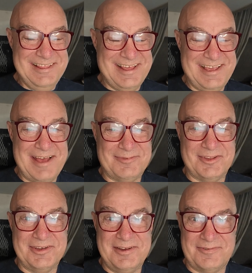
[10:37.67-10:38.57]
They kept
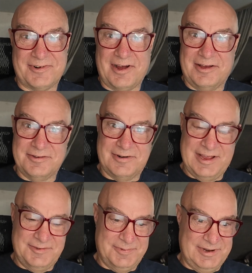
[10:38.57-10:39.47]
looking for other
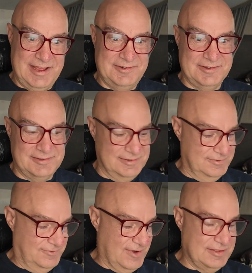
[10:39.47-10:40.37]
explanations
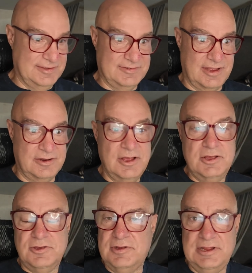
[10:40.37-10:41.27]
and finally said,
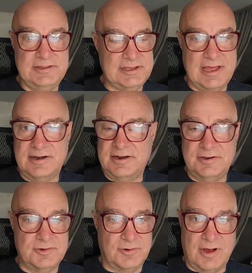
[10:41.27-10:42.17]
you need to get it
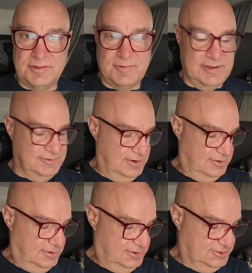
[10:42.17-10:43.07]
into an authorized
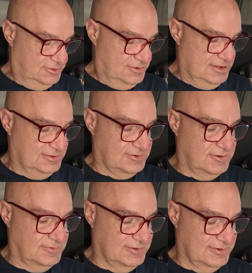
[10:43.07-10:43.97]
dealer because you need
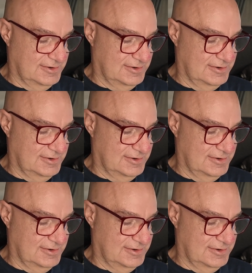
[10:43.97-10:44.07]
service.